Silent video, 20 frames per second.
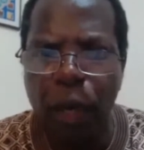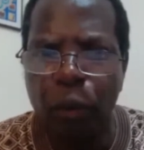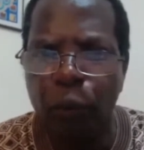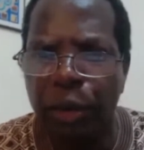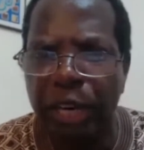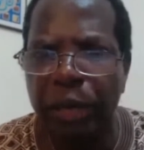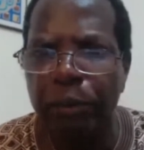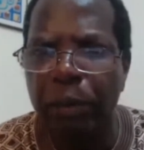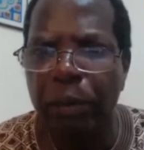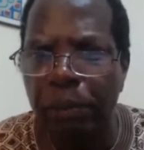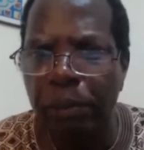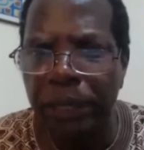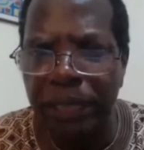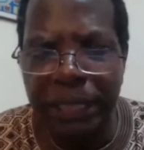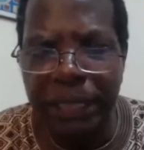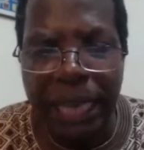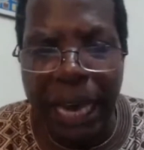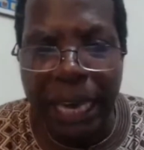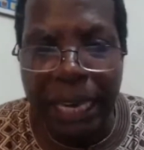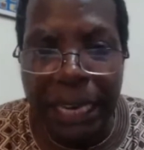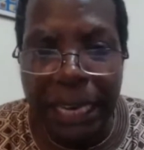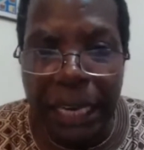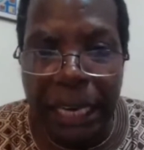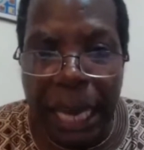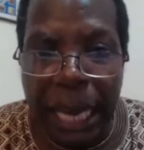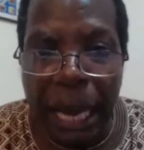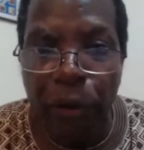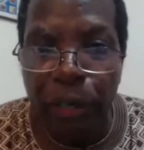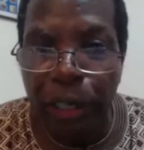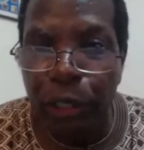We remember the Daira
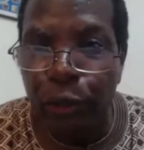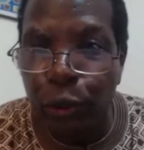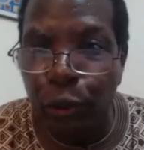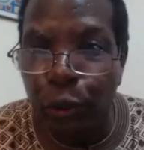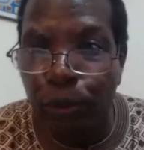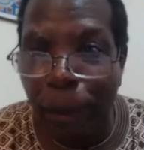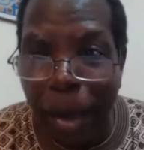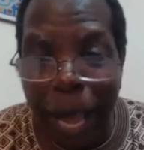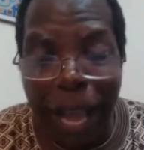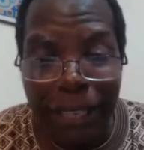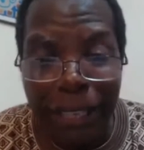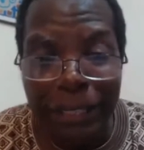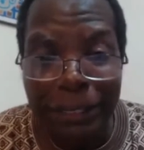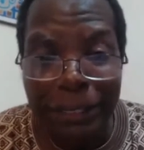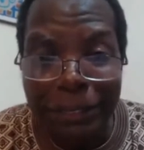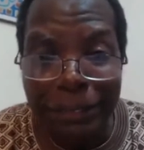now in Touba.